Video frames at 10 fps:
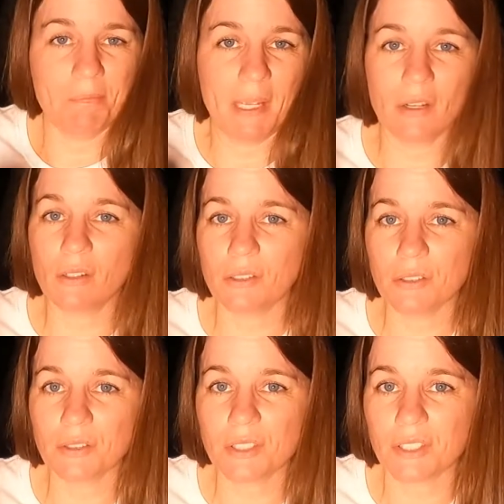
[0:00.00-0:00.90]

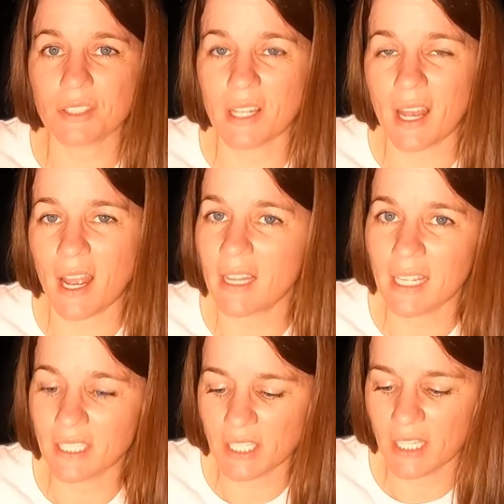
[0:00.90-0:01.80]
pickles that I
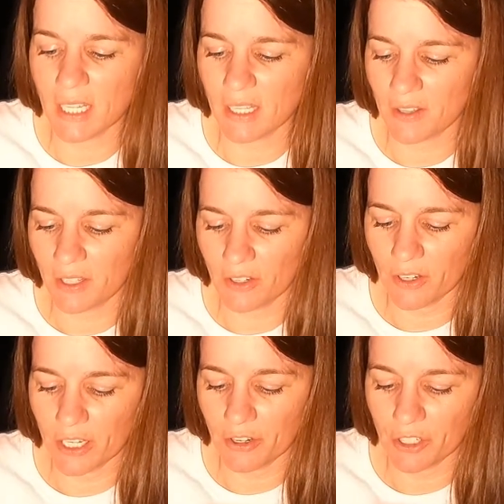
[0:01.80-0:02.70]
like to get that are
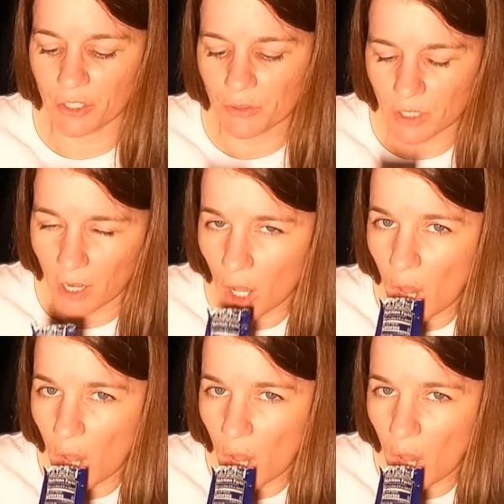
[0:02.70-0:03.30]
here in Utah.